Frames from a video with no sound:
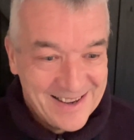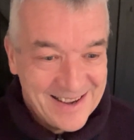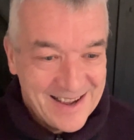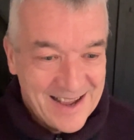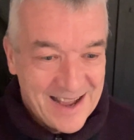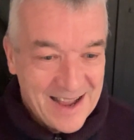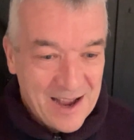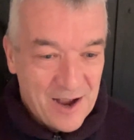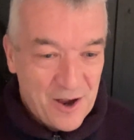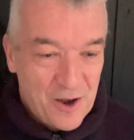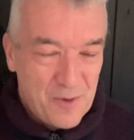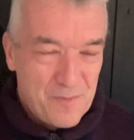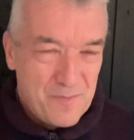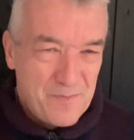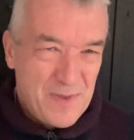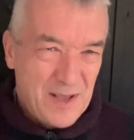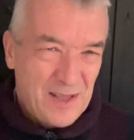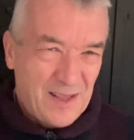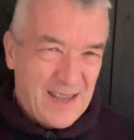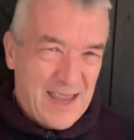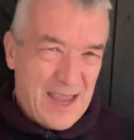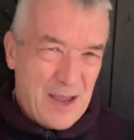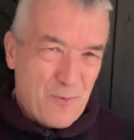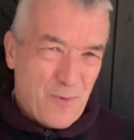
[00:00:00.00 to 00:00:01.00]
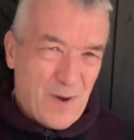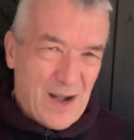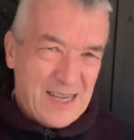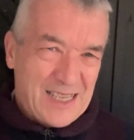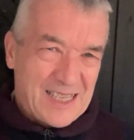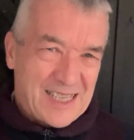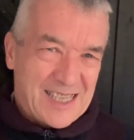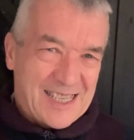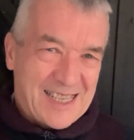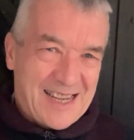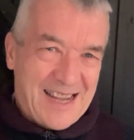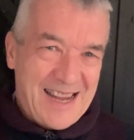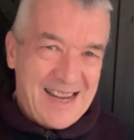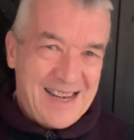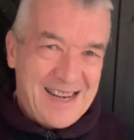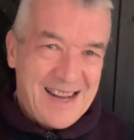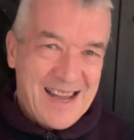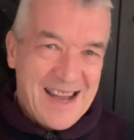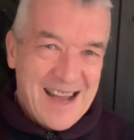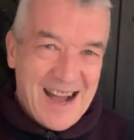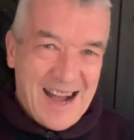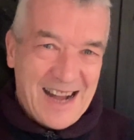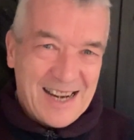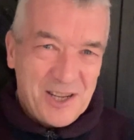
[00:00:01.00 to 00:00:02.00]
Her milky white skin
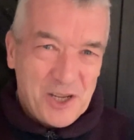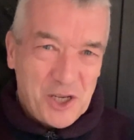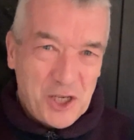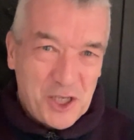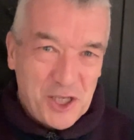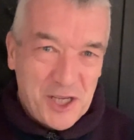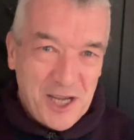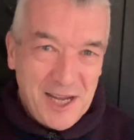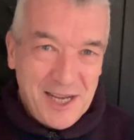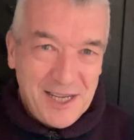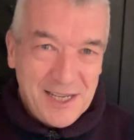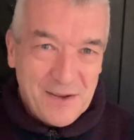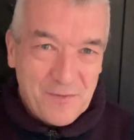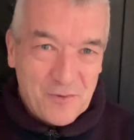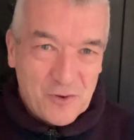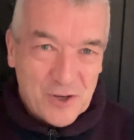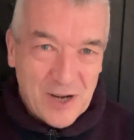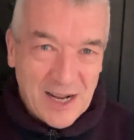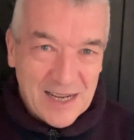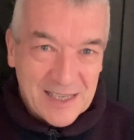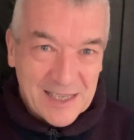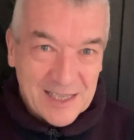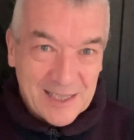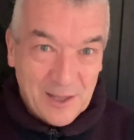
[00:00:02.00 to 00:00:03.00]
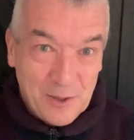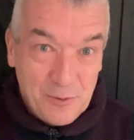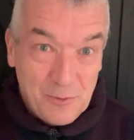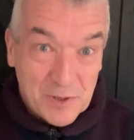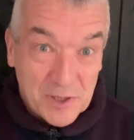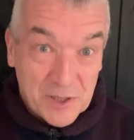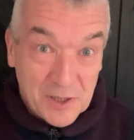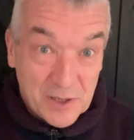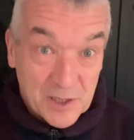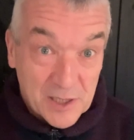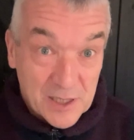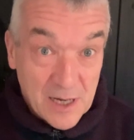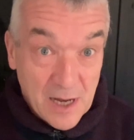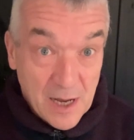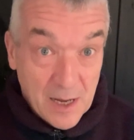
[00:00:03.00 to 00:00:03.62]
had a sheen of translucence,